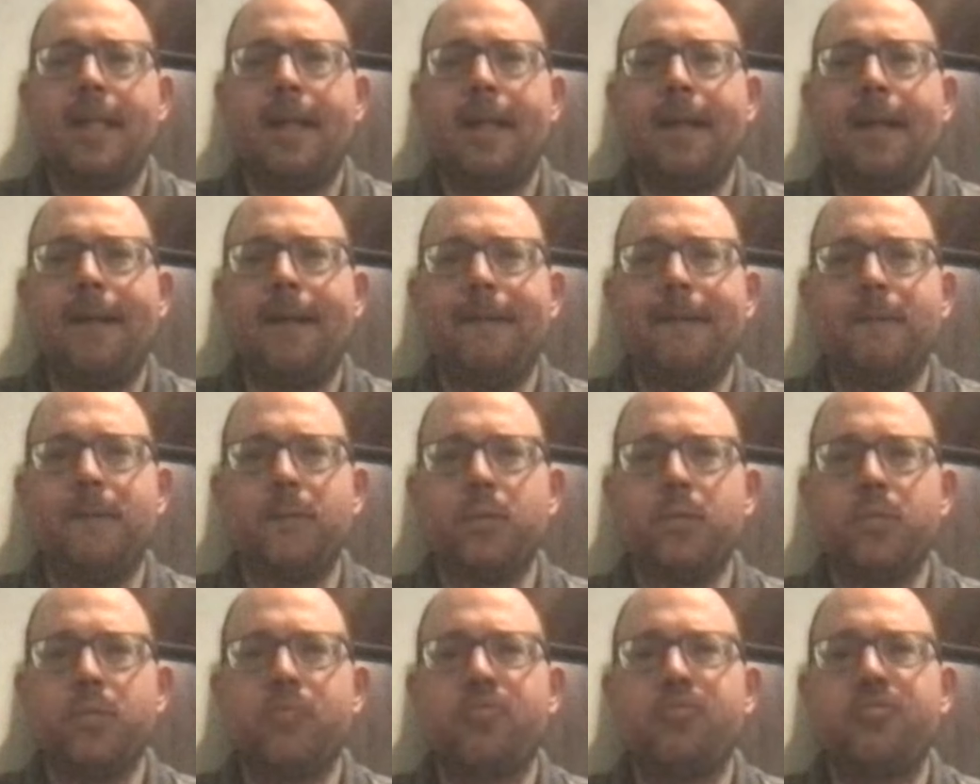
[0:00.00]

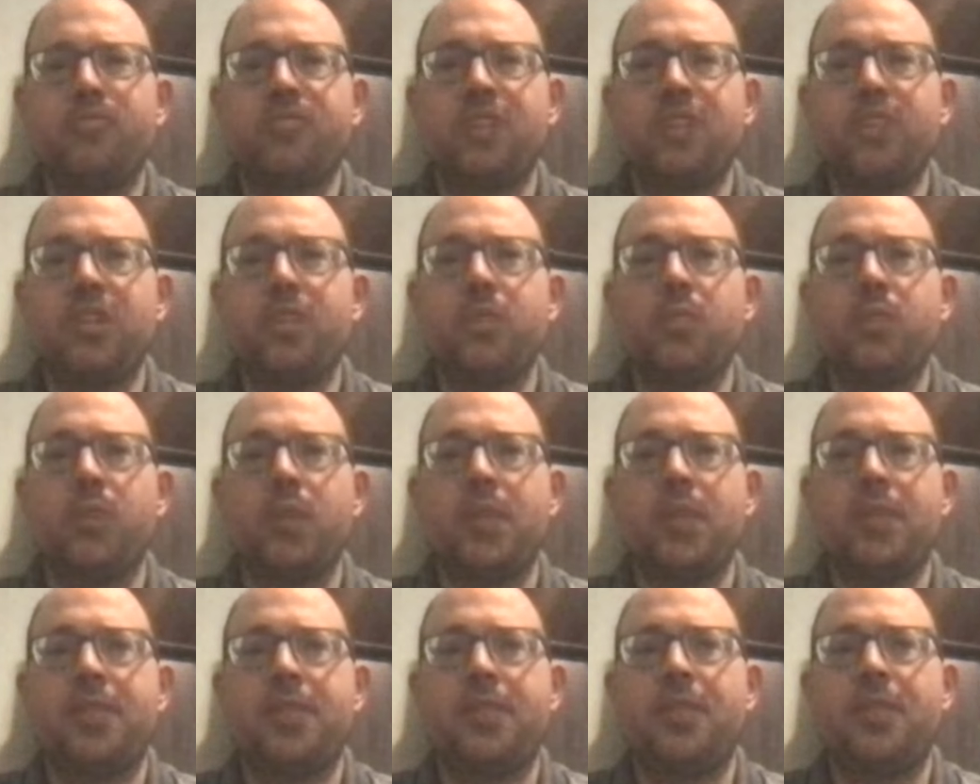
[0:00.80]
You've seen it
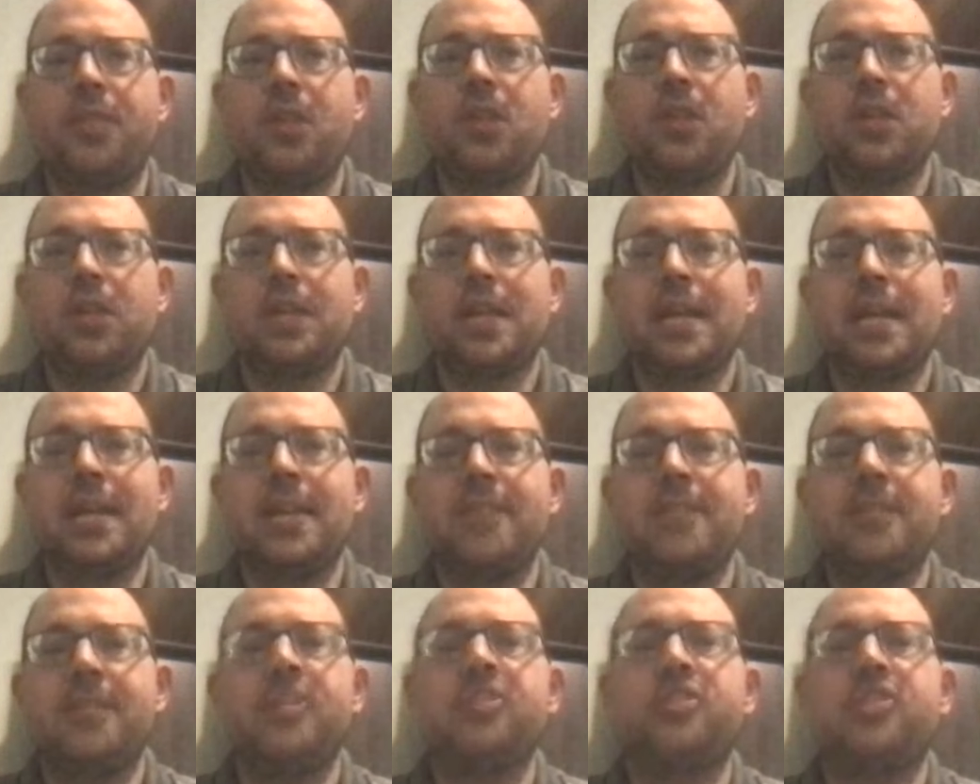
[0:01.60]
with
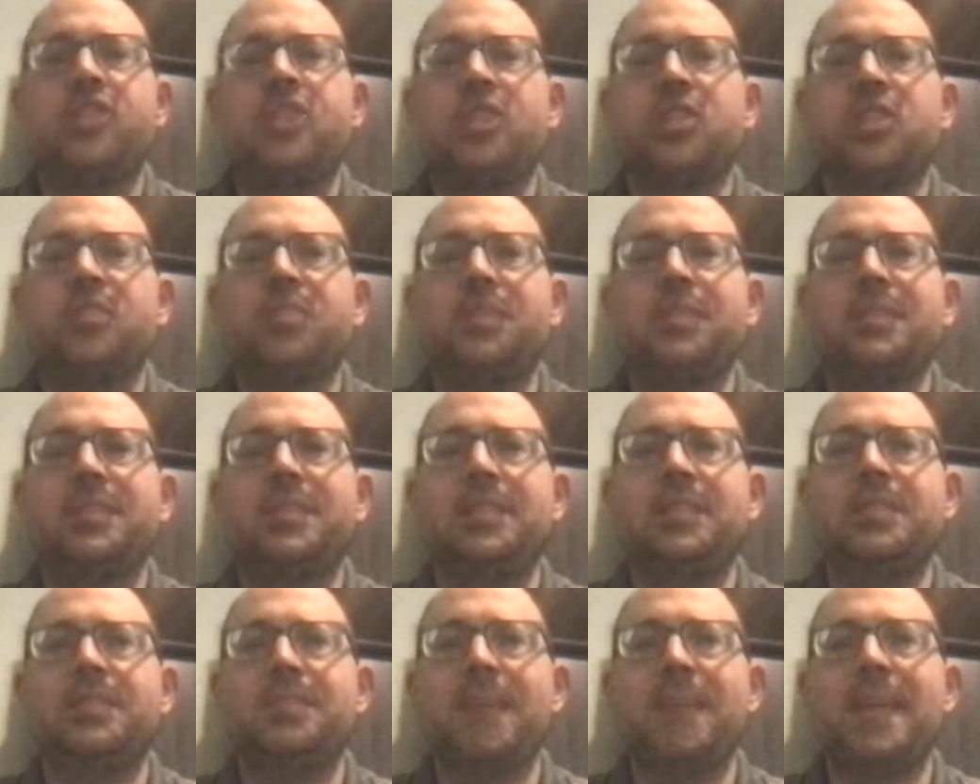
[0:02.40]
kind of the
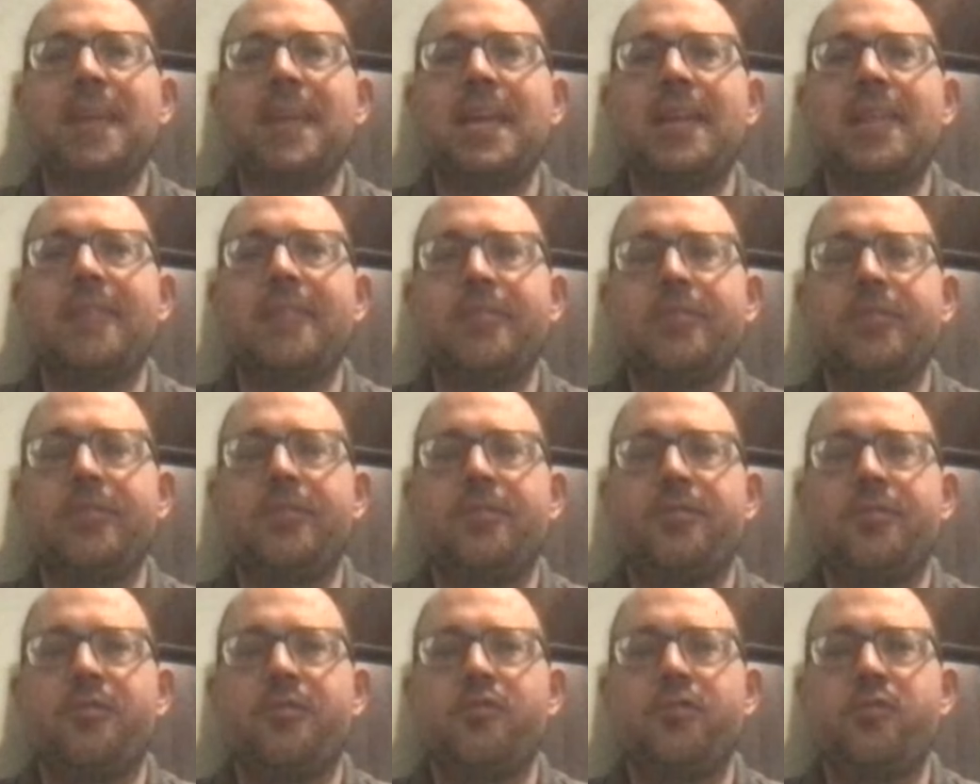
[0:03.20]
adjustments he's made after
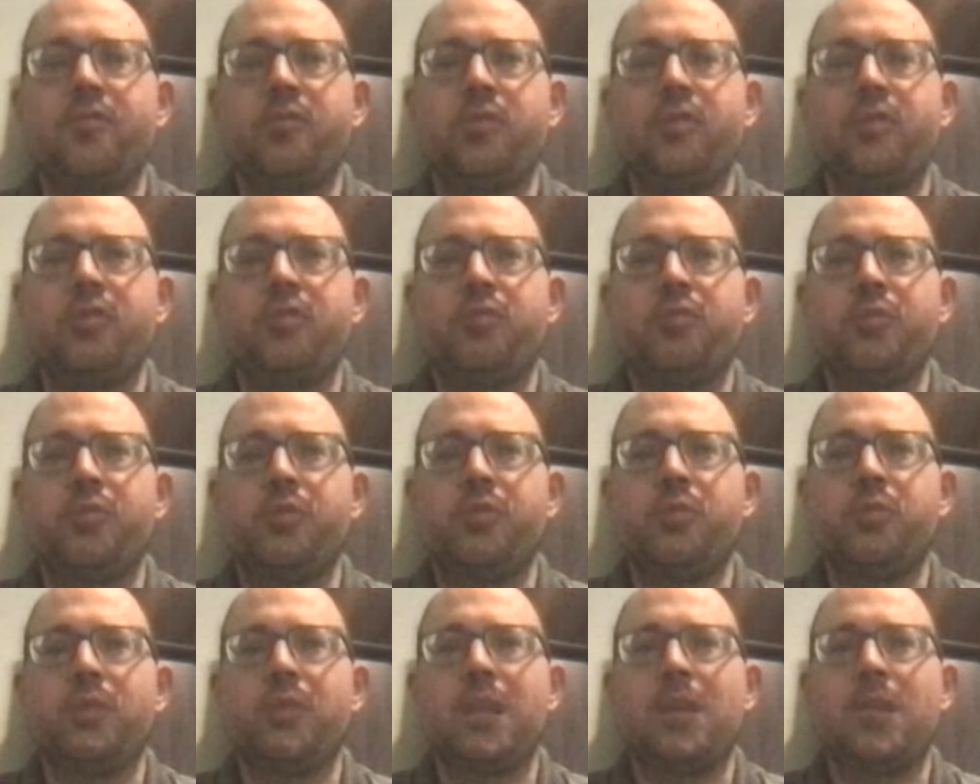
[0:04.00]
the first few years
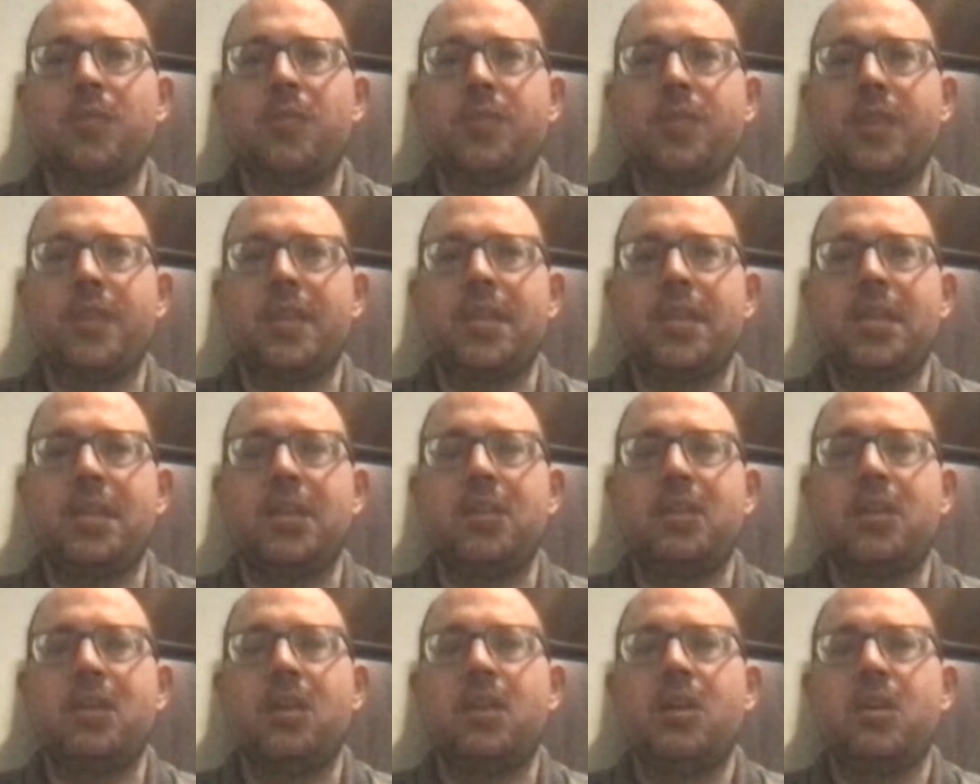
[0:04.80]
with UConn, where they
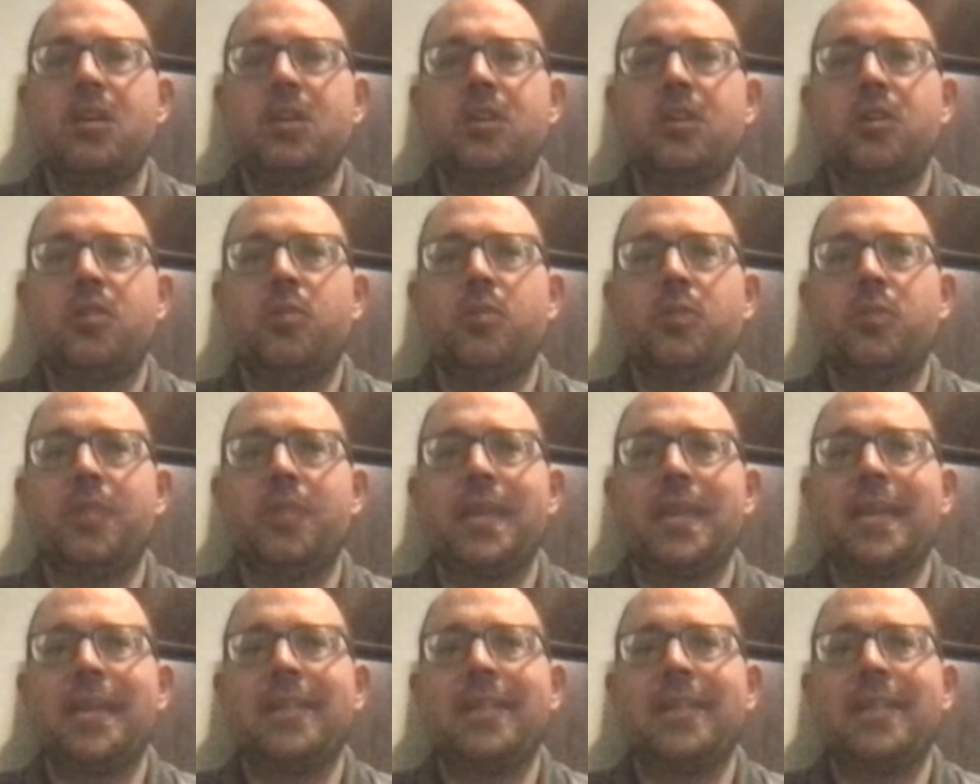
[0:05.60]
didn't, you know, where